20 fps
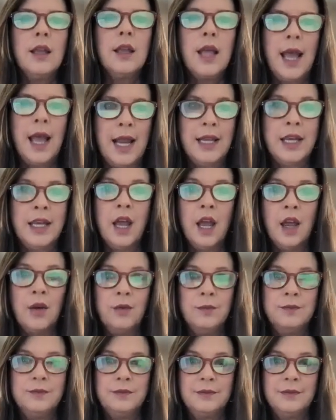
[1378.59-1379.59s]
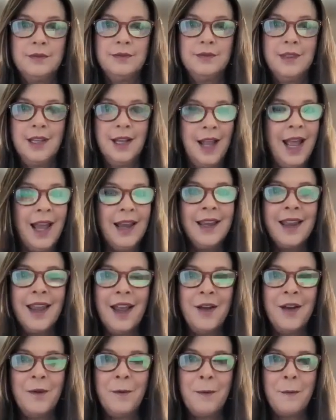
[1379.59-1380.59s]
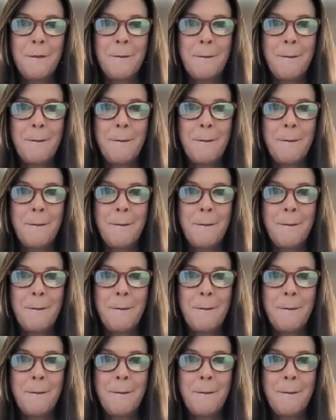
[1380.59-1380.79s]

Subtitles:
had to go. It had to go.